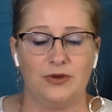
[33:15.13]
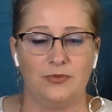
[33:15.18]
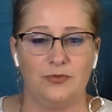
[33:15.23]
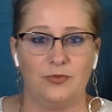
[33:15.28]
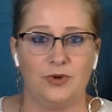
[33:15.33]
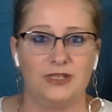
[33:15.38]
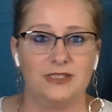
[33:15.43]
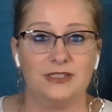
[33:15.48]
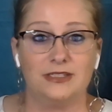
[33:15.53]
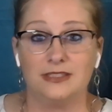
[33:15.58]

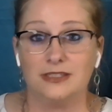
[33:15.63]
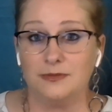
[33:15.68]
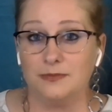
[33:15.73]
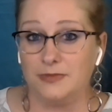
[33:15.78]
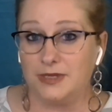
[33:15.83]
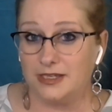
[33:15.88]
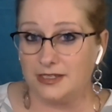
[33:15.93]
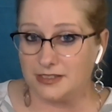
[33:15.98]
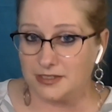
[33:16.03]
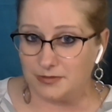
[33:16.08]
What does it
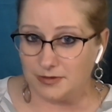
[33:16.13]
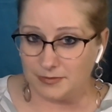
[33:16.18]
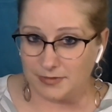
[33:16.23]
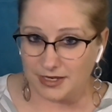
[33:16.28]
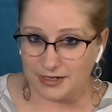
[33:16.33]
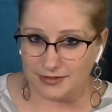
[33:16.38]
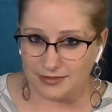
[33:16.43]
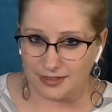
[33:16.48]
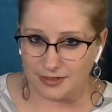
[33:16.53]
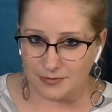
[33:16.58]
mean to be
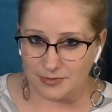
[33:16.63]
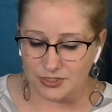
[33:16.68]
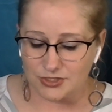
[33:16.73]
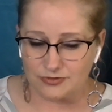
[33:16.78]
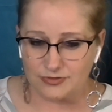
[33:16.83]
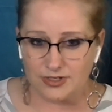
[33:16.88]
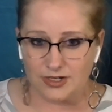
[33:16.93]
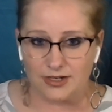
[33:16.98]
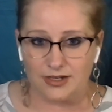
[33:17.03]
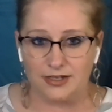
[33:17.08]
made in the image
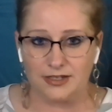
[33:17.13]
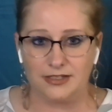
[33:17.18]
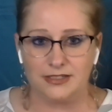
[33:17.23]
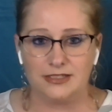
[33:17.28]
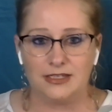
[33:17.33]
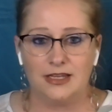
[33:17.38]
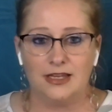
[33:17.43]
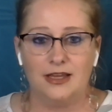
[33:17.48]
of God?